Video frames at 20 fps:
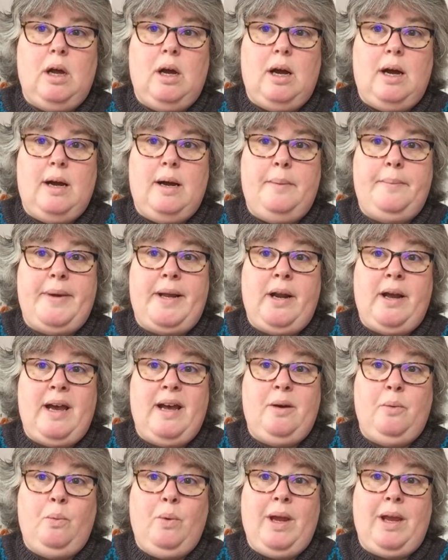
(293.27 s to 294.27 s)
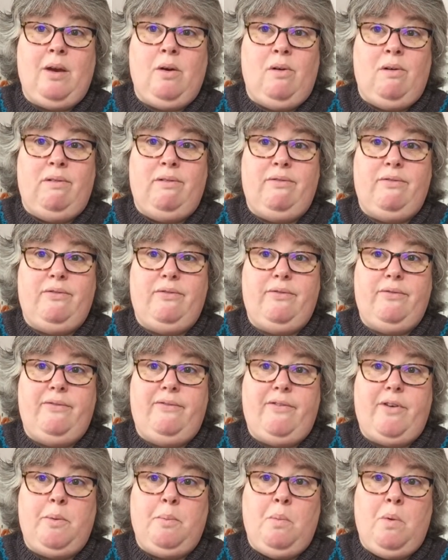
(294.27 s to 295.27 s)
And I had a week off
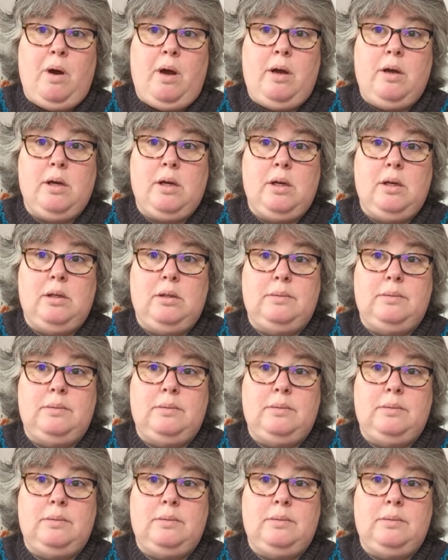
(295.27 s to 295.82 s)
from work.